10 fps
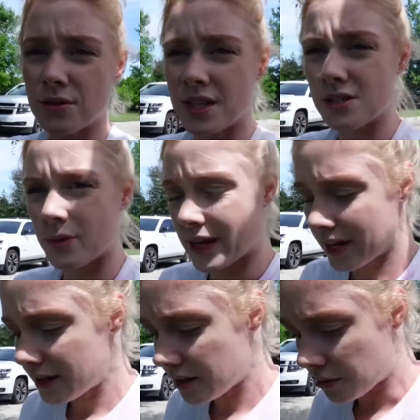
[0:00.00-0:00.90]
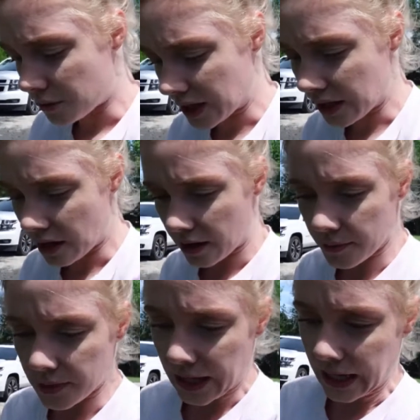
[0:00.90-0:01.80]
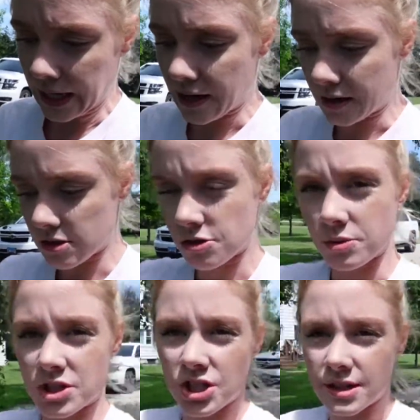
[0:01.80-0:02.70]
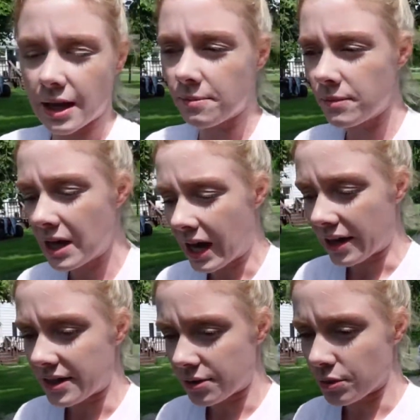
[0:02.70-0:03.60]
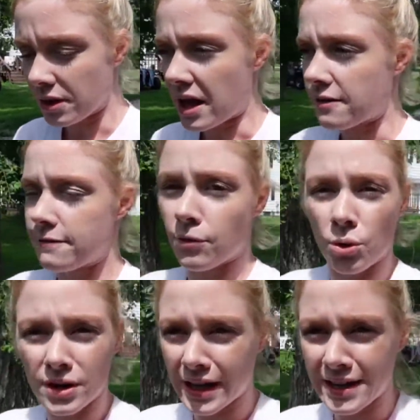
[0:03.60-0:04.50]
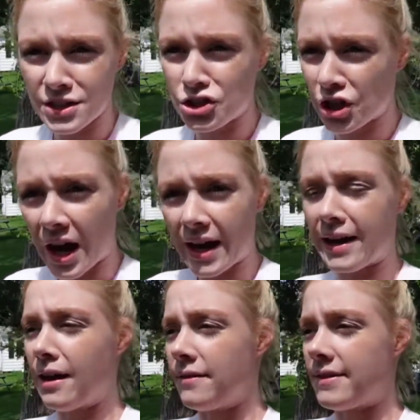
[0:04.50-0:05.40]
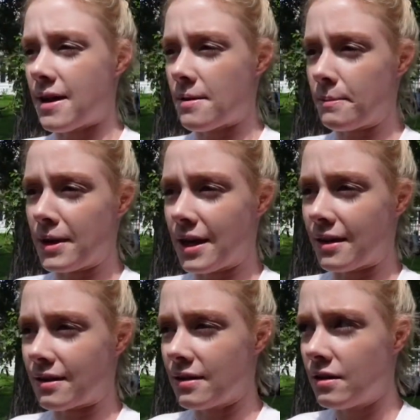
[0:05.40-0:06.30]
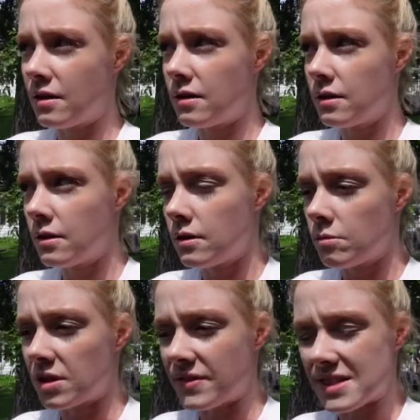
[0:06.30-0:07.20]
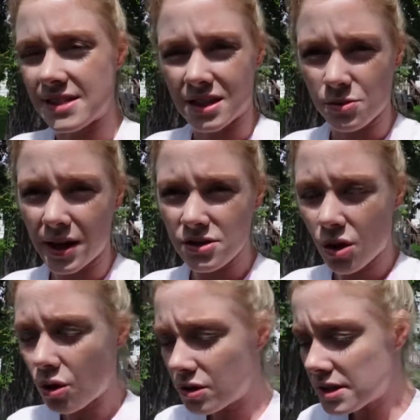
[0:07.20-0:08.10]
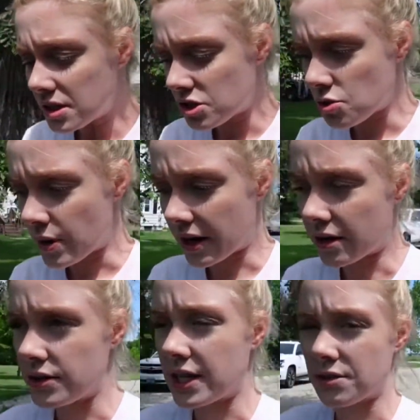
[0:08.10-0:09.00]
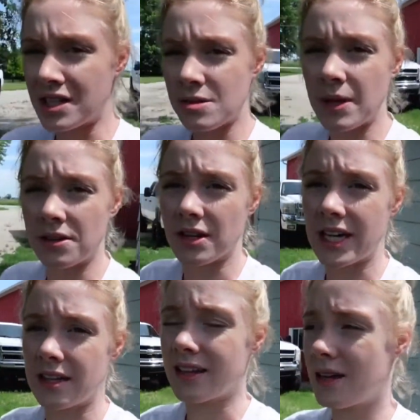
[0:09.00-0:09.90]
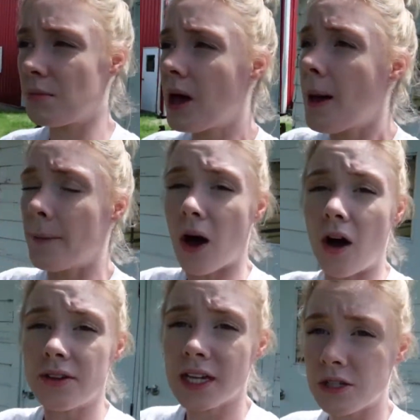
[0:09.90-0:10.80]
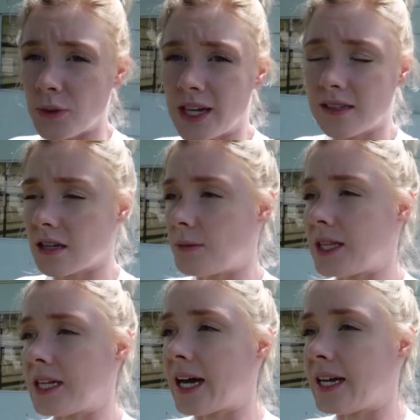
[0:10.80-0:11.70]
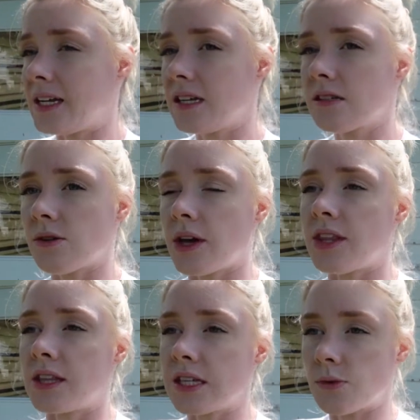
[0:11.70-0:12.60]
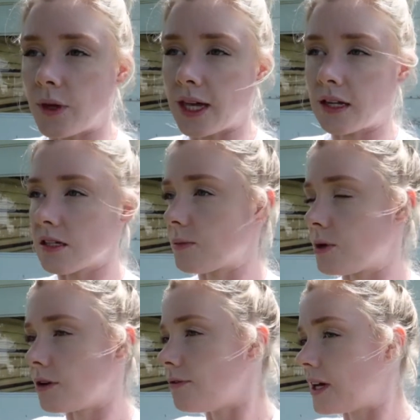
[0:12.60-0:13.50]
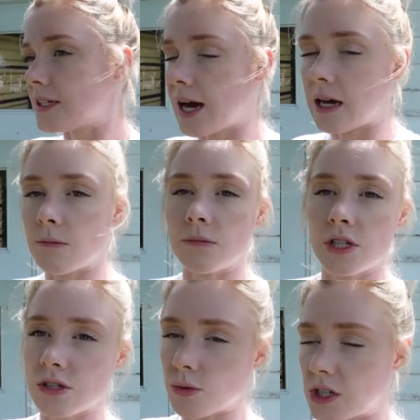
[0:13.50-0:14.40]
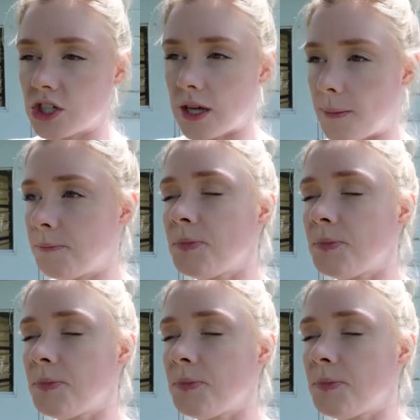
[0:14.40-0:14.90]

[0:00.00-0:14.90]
this weekend we are planning on switching them. I think we're like 4 days shy of them being, I believe it's 6 weeks old, to where they don't need to be under a heat lamp. But all next week it's going to be the 90s, so I think this weekend is the perfect time to switch them.